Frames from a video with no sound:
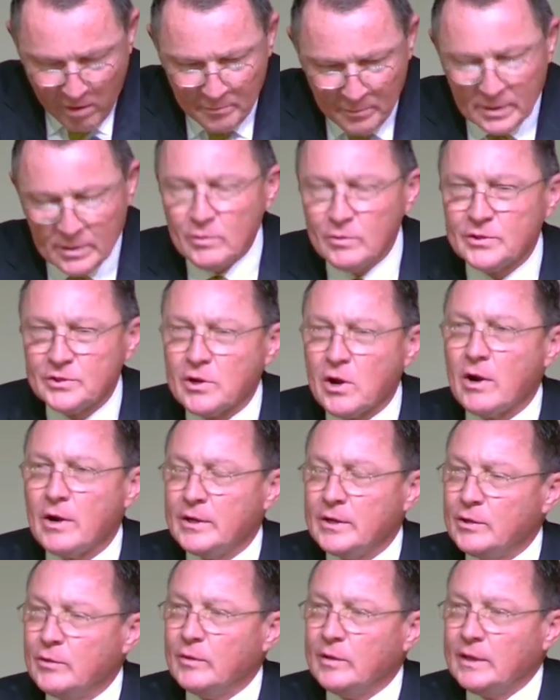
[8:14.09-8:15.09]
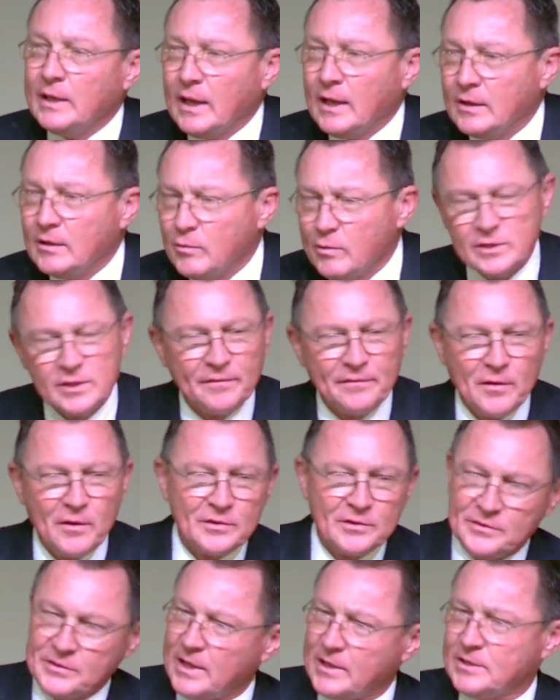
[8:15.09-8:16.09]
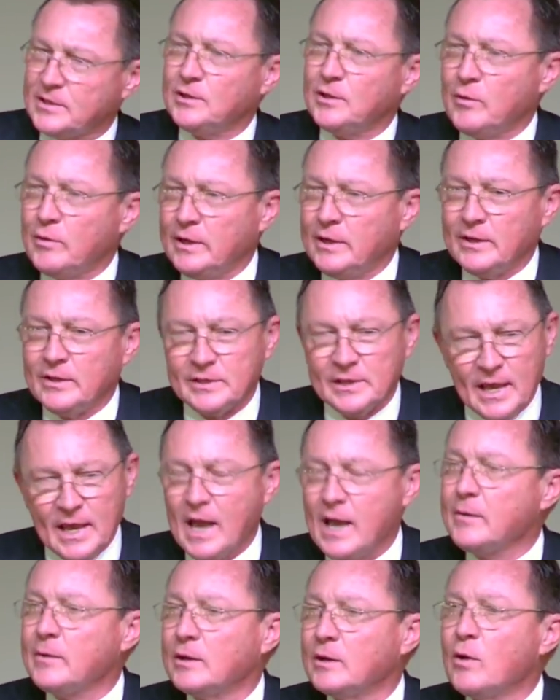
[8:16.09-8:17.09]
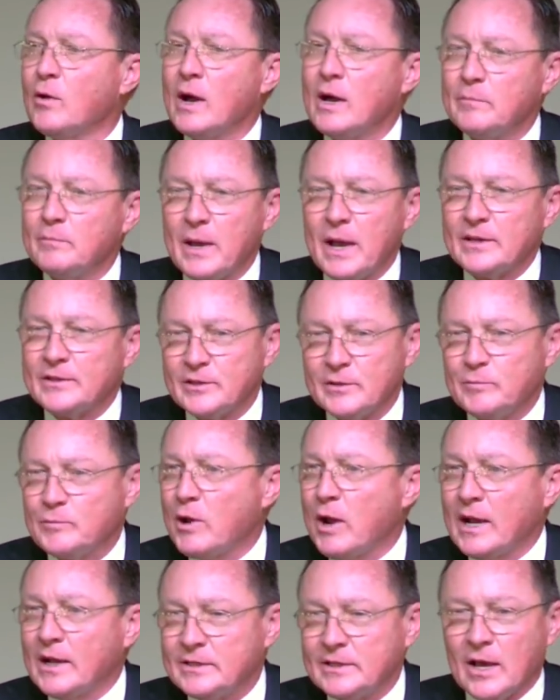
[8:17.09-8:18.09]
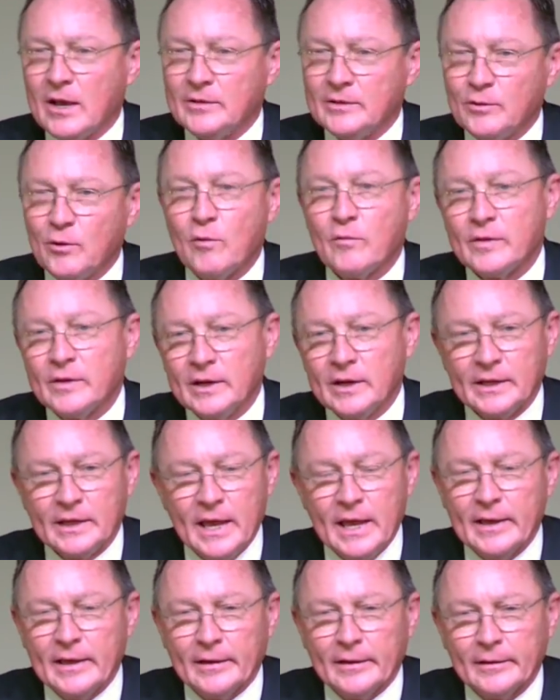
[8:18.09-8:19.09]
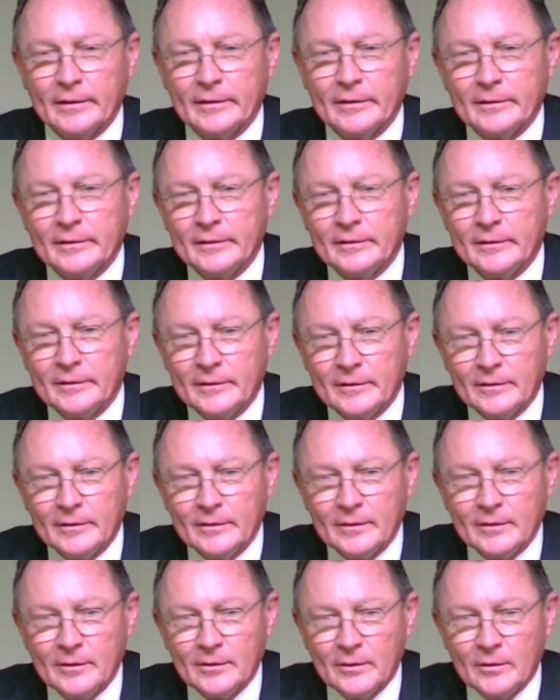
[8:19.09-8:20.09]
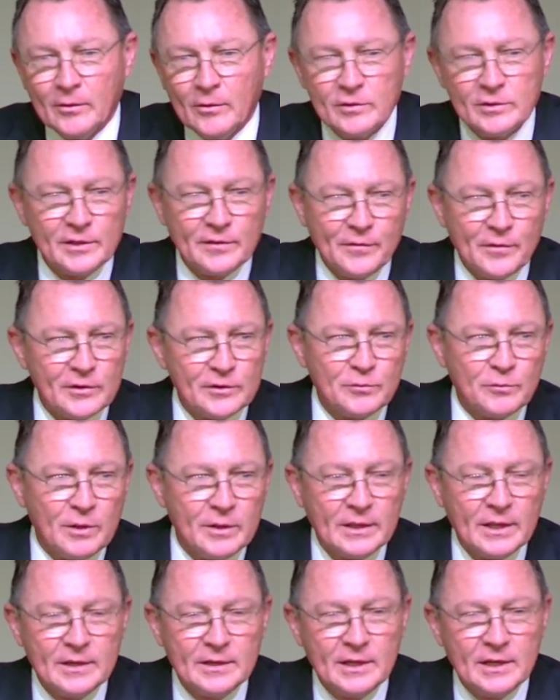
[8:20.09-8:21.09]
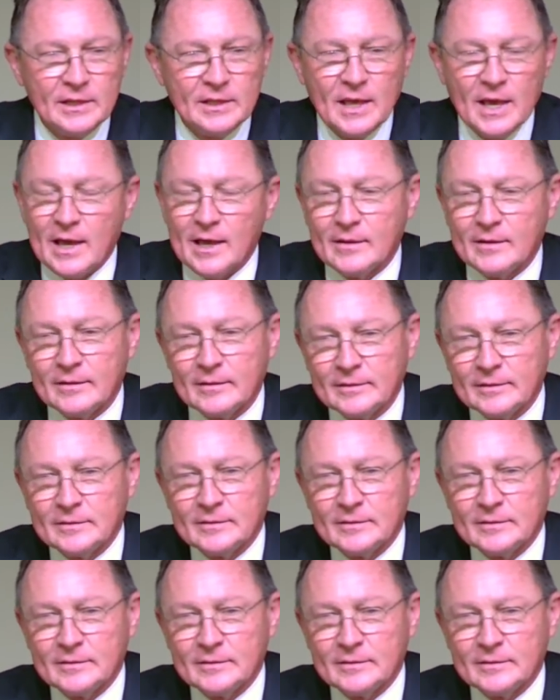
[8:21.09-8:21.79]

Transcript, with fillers: But who started doing that? Who was the first Thessalonian to say, hey, I'm going to go out and pass some tracts out to over in Achaia? Who was the first one that did that?